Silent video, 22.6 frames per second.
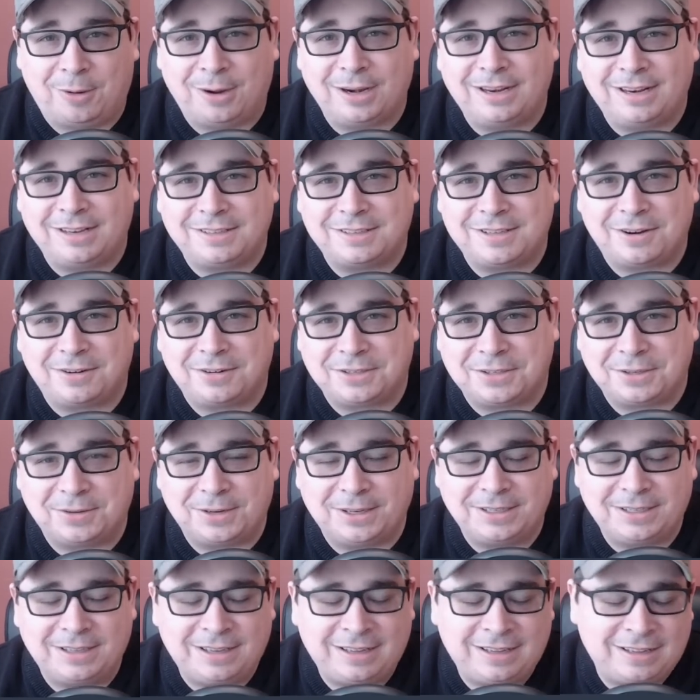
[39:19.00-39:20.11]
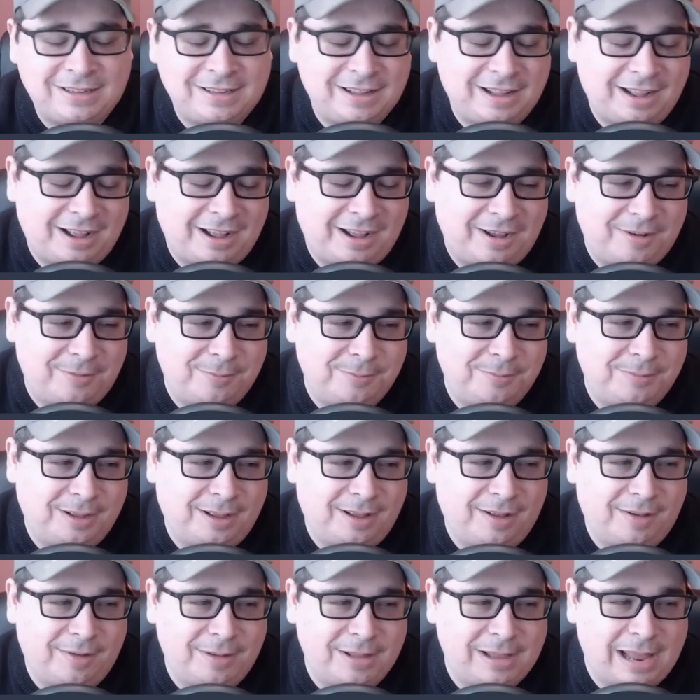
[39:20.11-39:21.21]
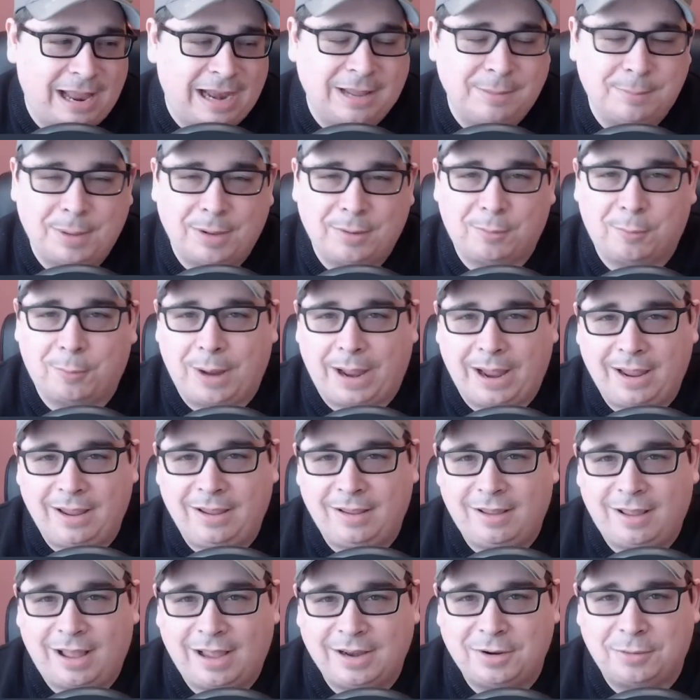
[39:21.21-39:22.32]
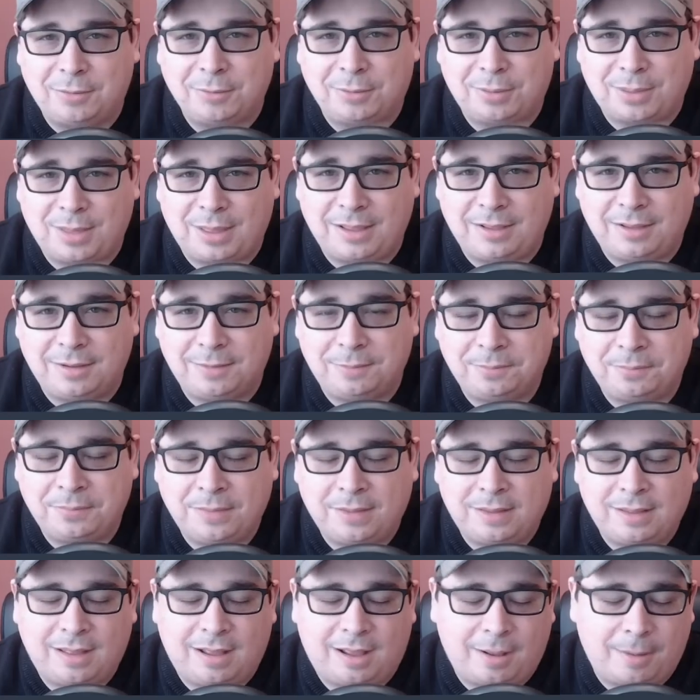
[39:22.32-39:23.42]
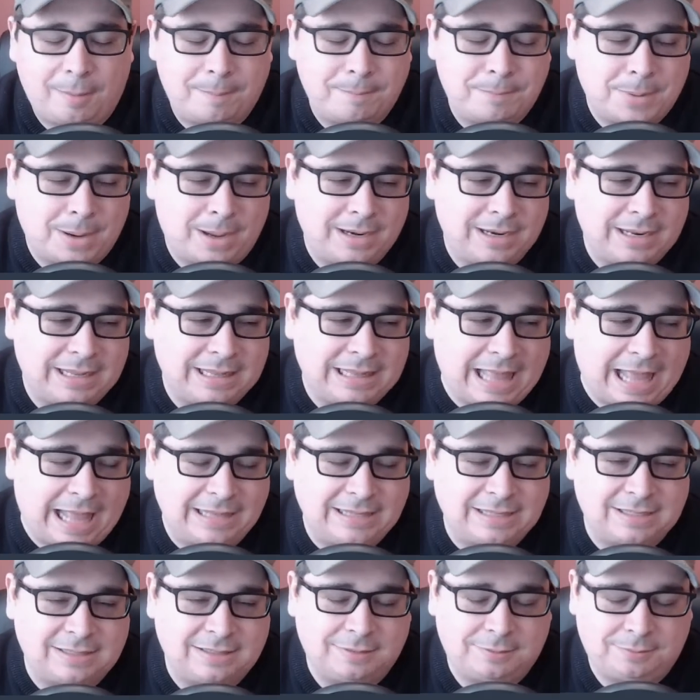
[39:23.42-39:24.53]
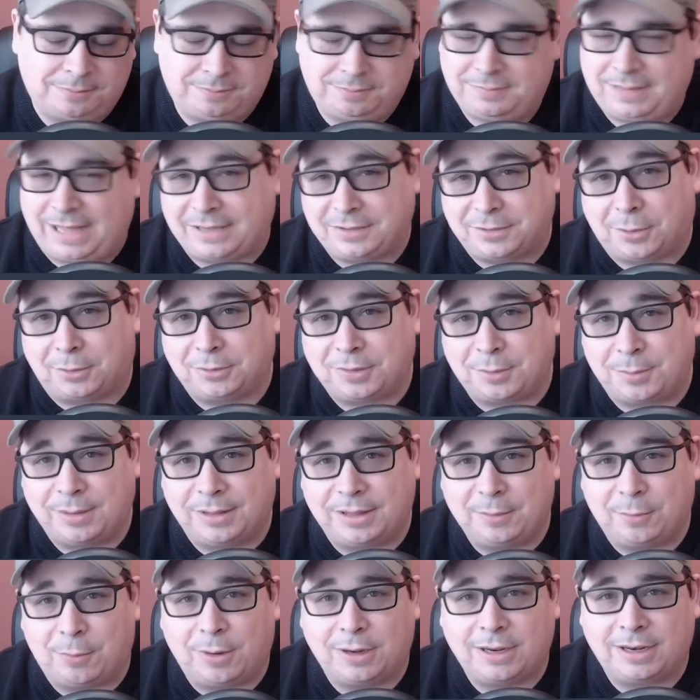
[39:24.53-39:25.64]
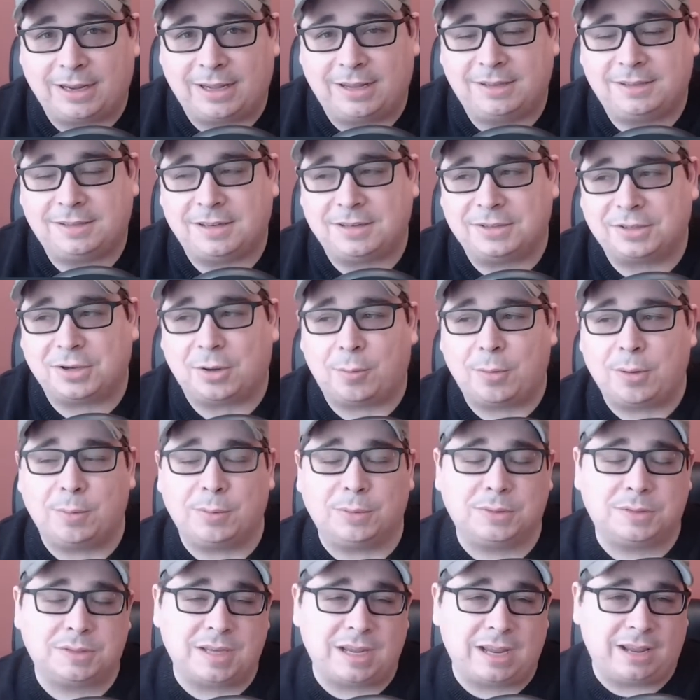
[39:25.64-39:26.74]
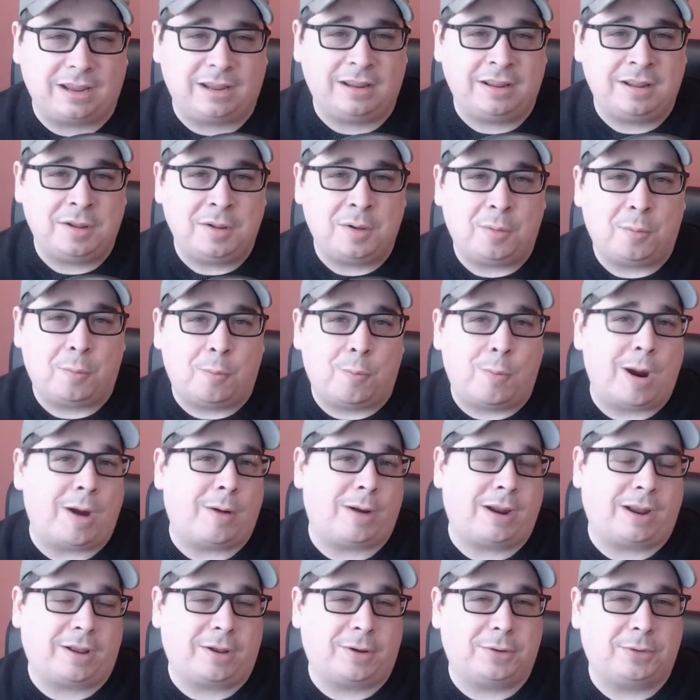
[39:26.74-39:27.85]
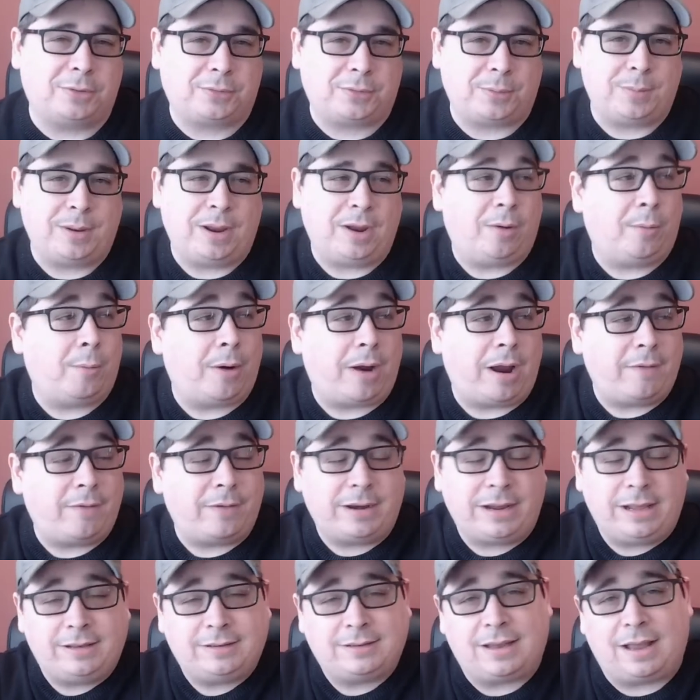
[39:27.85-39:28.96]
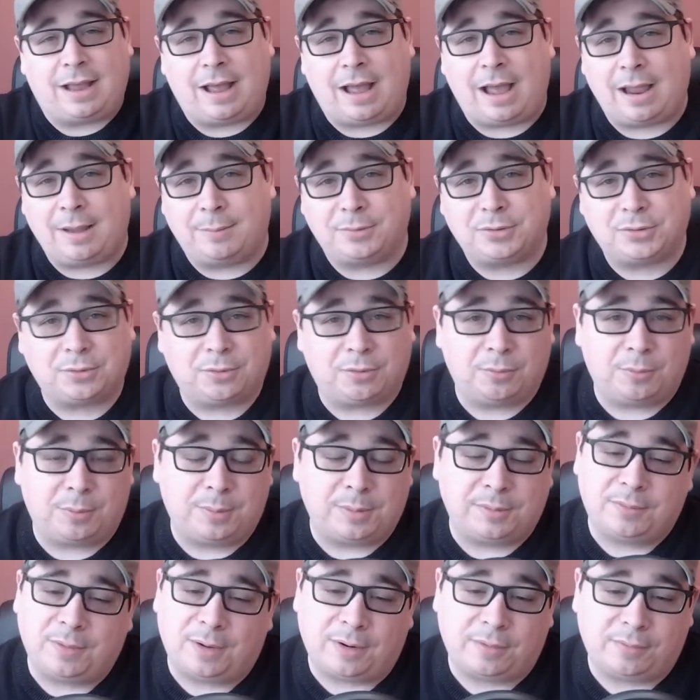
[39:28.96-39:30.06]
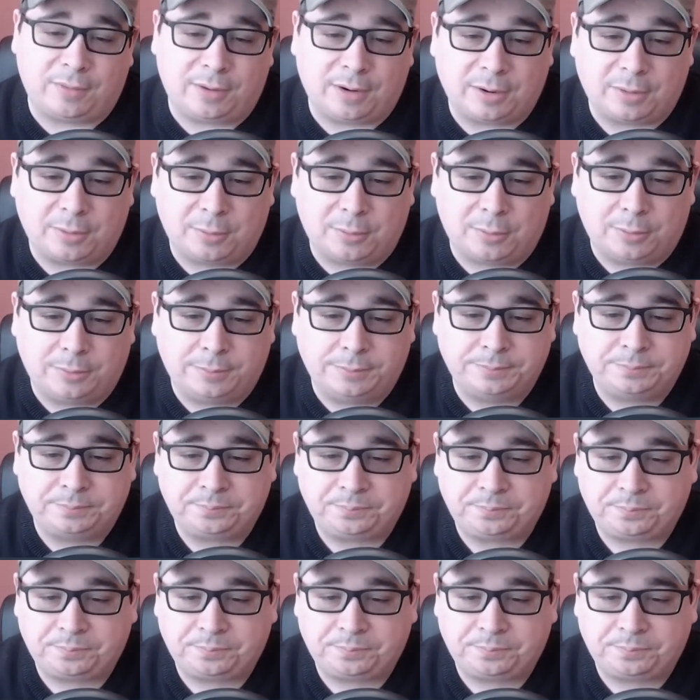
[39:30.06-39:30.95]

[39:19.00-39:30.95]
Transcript: what it is they're doing um, uh, any better way, I don't think. Uh, but that's that's ultimately what it is. And so we will see where it goes from here. Wherever it is, I am sure it will be very, very cool.